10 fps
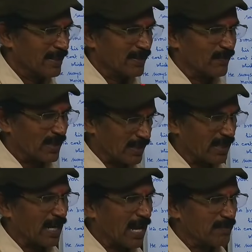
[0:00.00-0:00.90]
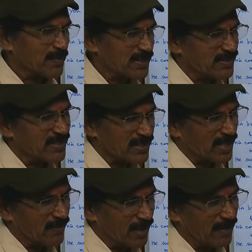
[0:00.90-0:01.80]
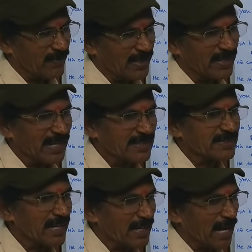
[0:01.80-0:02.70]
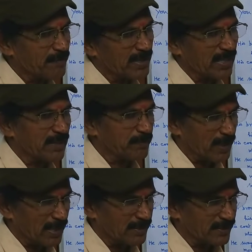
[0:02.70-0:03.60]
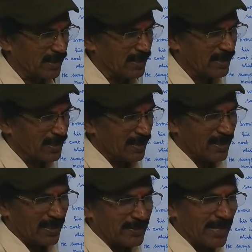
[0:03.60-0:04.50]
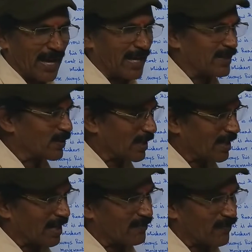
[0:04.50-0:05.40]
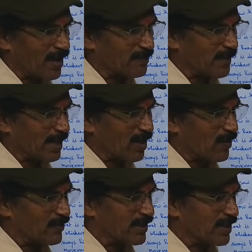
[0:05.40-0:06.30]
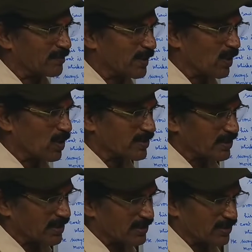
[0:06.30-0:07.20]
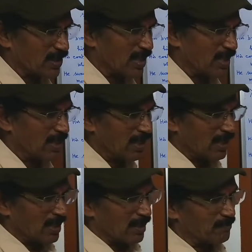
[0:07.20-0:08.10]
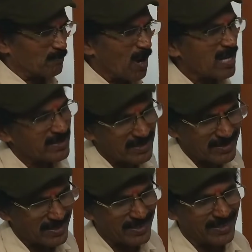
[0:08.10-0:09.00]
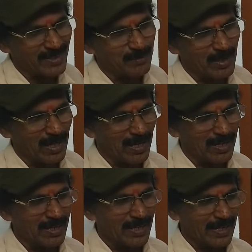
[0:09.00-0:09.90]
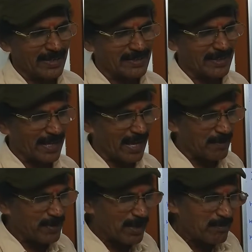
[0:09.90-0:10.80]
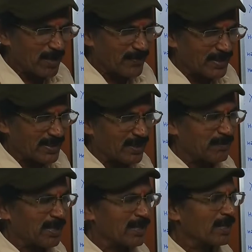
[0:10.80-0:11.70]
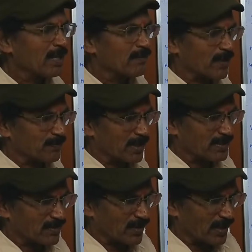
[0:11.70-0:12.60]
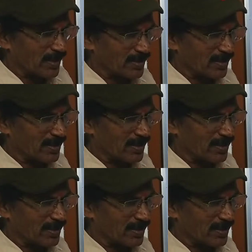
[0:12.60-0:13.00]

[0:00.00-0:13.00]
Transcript: When the crime is discovered, when there is a crime in any place, there you cannot find Macavity, because he is a master criminal. He is capable of escaping from the street.